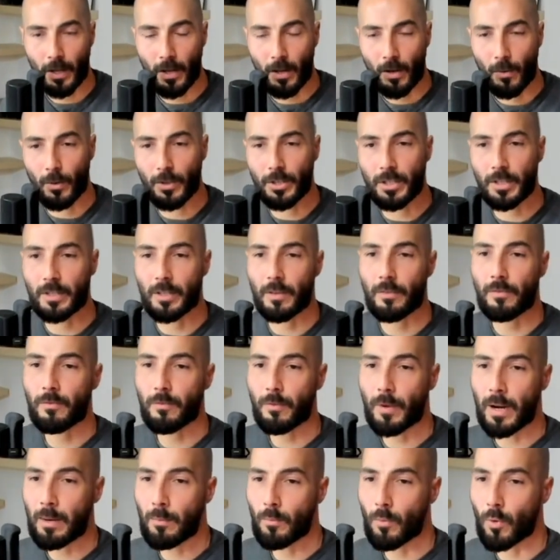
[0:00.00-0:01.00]
which is a
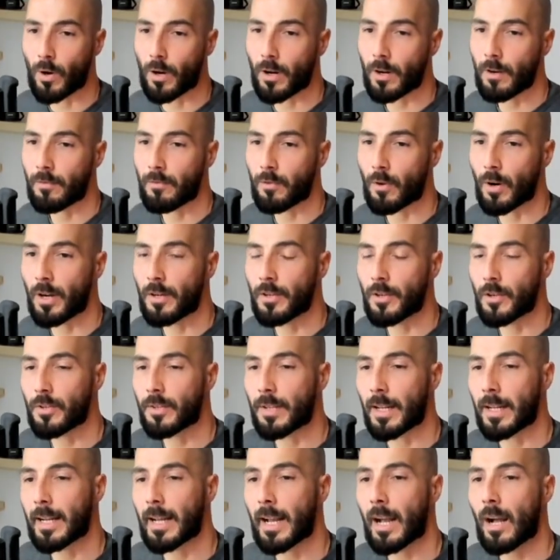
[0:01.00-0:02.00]
framework for
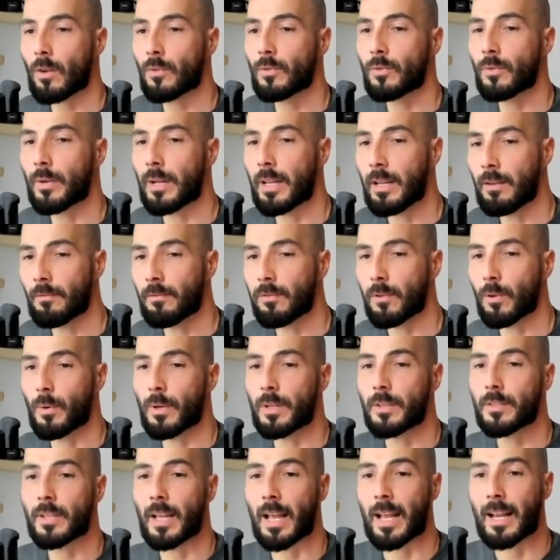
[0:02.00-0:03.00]
understanding how to
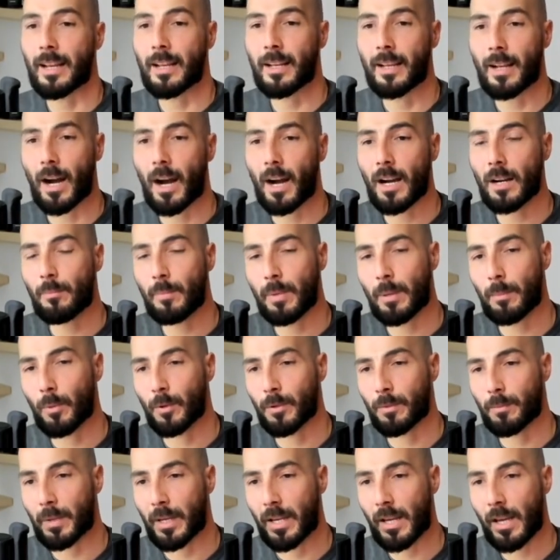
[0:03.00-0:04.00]
influence and guide people's
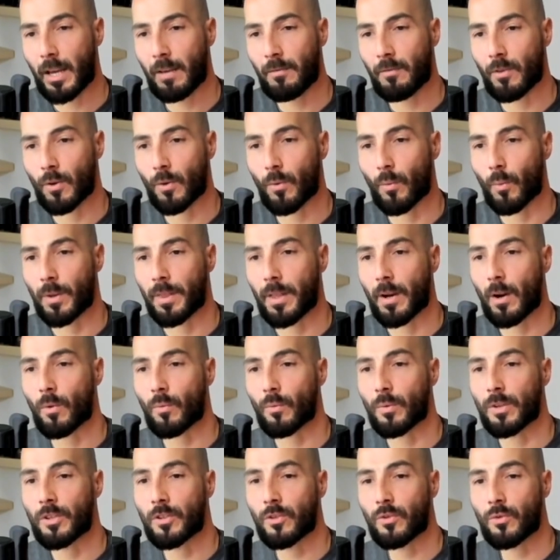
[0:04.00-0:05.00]
behavior without
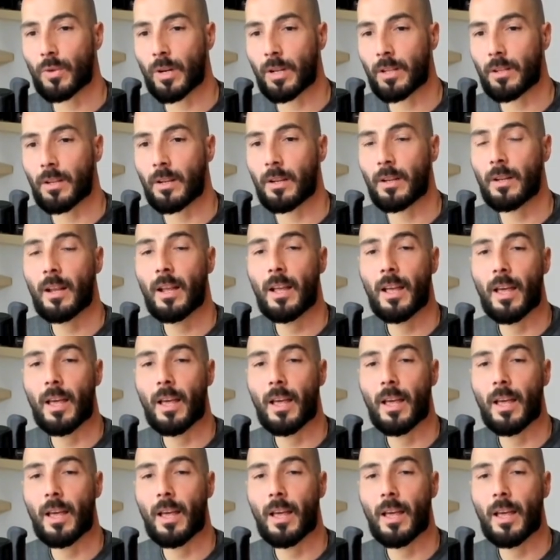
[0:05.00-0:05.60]
restricting